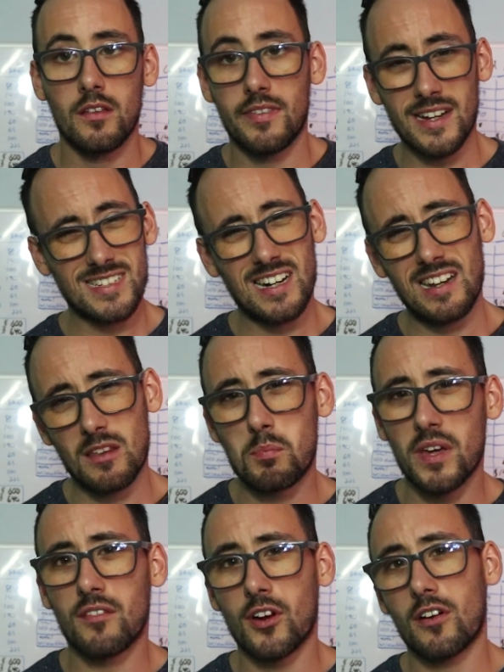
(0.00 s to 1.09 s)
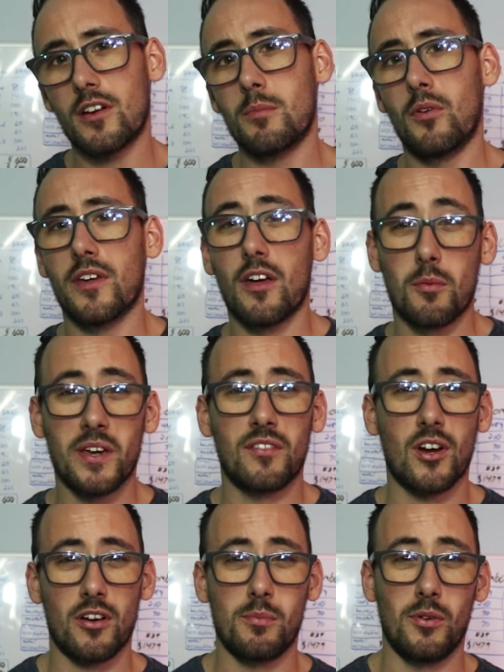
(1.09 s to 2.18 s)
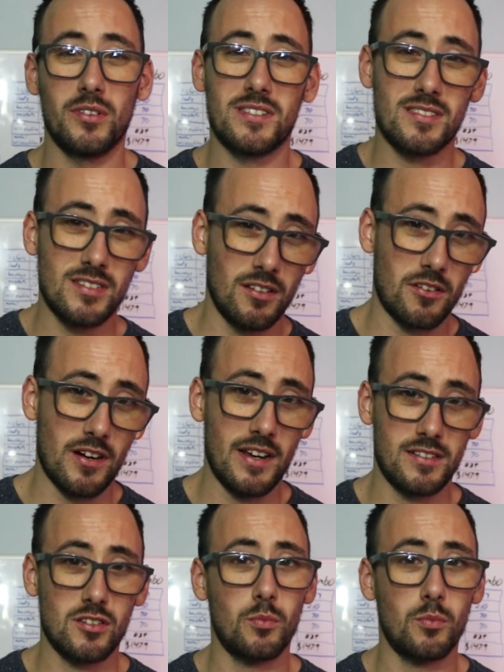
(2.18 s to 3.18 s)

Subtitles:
That's kind of the big variable. The other big variable is the cylinder head.